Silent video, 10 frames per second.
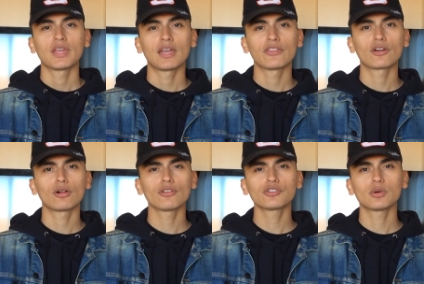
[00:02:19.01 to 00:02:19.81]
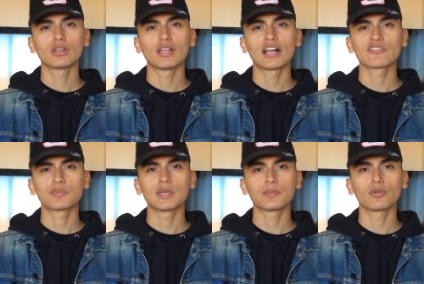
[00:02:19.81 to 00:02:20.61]
And there are also a lot of
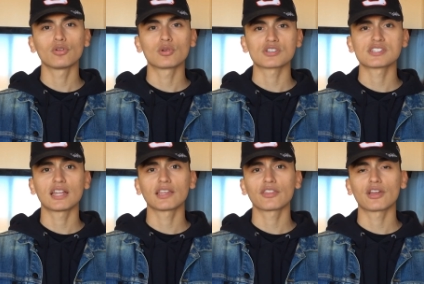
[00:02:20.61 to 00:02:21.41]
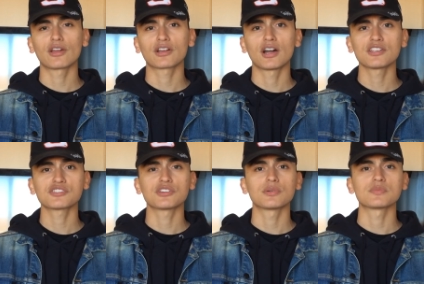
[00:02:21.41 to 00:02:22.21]
people who are selling their
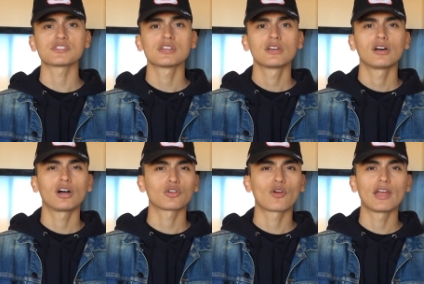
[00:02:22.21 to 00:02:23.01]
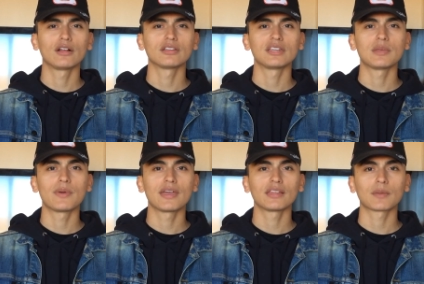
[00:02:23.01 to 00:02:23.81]
customs on Grailed and
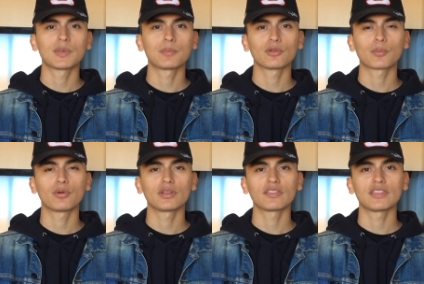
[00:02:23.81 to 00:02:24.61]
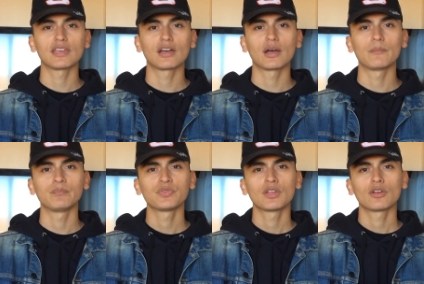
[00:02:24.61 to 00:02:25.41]
eBay. Like, people are putting the
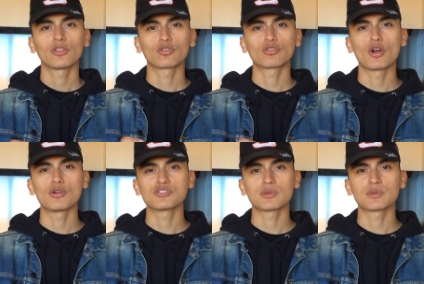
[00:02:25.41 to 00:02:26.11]
rose